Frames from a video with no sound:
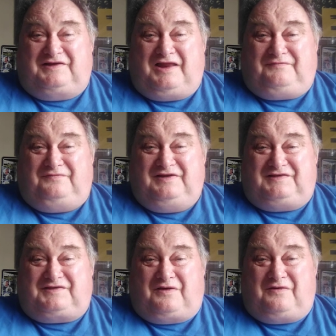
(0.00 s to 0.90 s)
a lovely
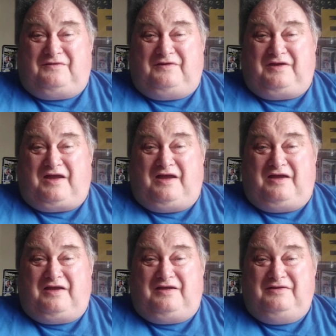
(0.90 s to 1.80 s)
song.
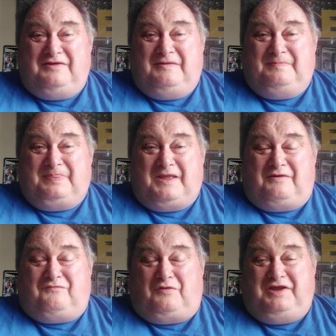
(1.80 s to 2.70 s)

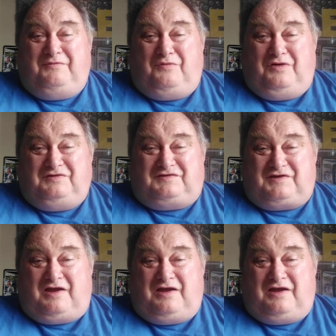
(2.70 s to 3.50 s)
Ronnie Wood